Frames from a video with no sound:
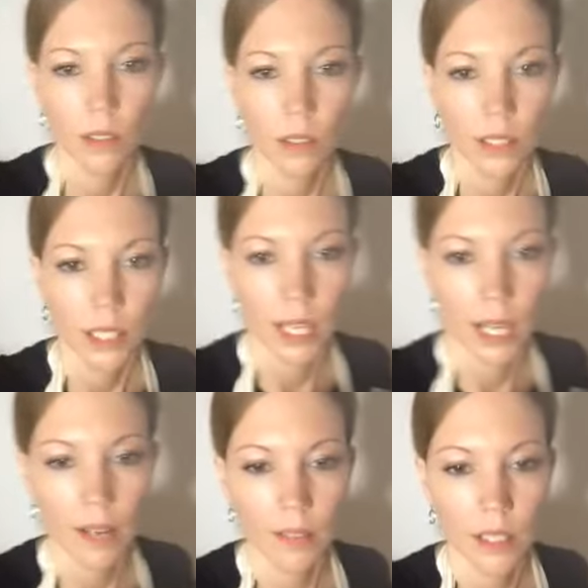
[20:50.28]
Because
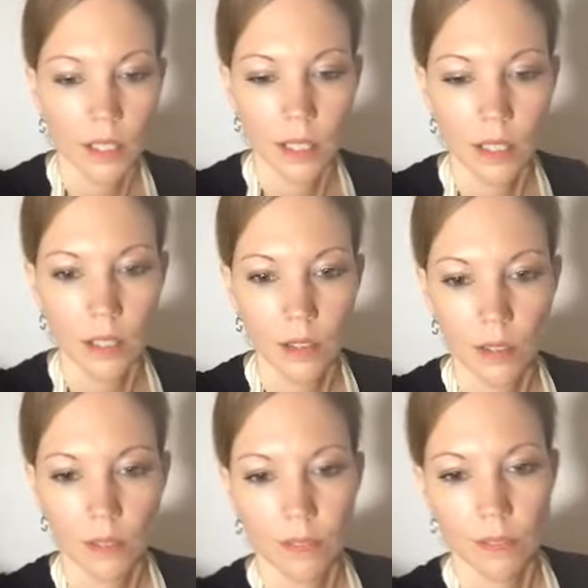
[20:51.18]
I have it in
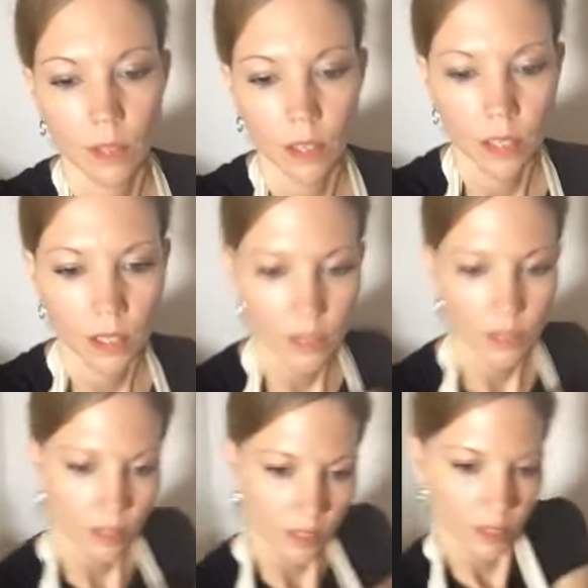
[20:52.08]
the front.
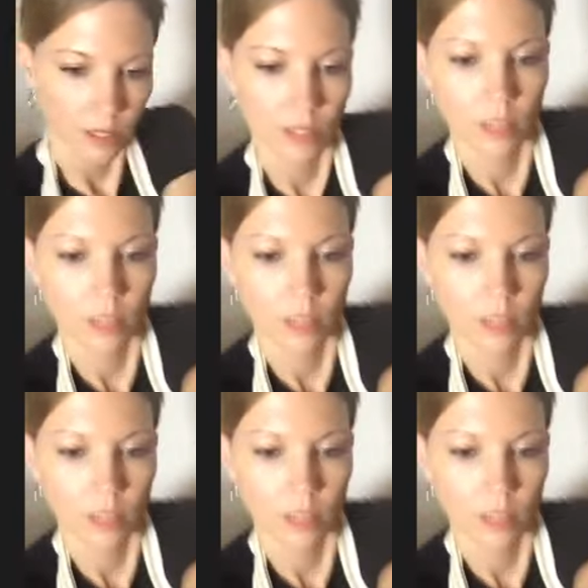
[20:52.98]
Okay.